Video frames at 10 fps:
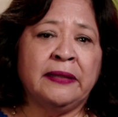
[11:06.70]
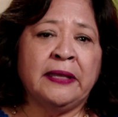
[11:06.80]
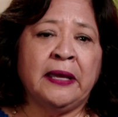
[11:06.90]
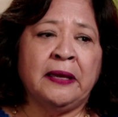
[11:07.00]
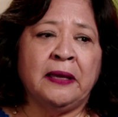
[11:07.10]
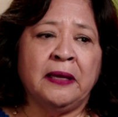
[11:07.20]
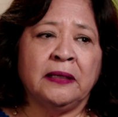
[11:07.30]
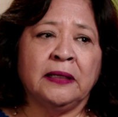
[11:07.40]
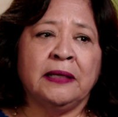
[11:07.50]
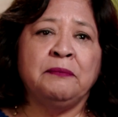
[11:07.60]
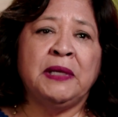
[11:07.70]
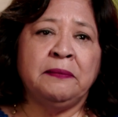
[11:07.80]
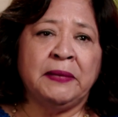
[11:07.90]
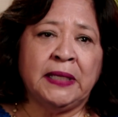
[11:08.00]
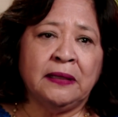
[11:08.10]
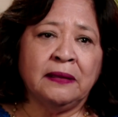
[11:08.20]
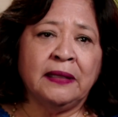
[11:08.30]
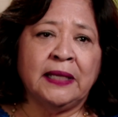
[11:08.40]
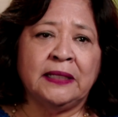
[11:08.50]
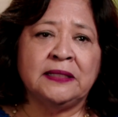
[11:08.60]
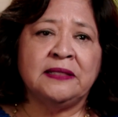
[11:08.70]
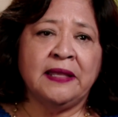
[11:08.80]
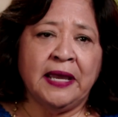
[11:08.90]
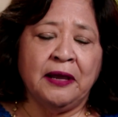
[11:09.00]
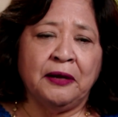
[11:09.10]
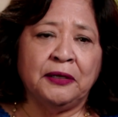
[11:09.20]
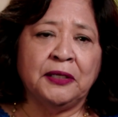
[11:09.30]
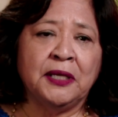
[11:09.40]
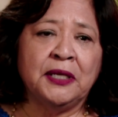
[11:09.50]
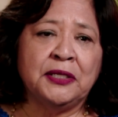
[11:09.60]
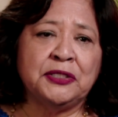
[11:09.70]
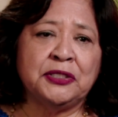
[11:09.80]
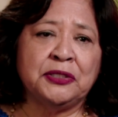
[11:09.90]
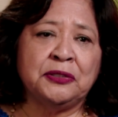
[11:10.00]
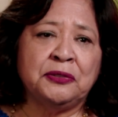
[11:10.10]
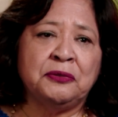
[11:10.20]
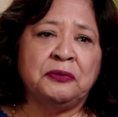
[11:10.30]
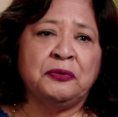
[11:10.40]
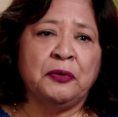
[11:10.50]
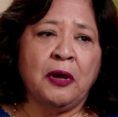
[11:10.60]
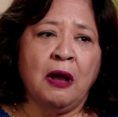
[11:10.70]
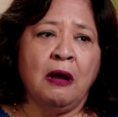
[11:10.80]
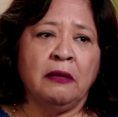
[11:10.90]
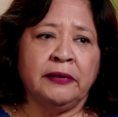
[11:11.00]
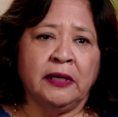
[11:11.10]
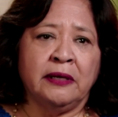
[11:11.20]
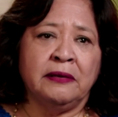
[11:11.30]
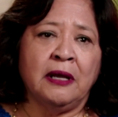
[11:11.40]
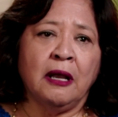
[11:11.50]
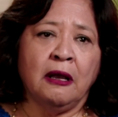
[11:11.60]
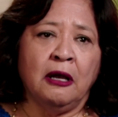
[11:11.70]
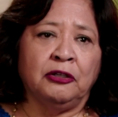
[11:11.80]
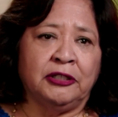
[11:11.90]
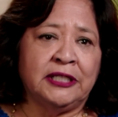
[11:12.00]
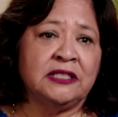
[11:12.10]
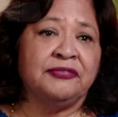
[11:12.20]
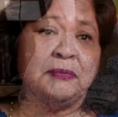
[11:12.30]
The commitment that is there to the congregants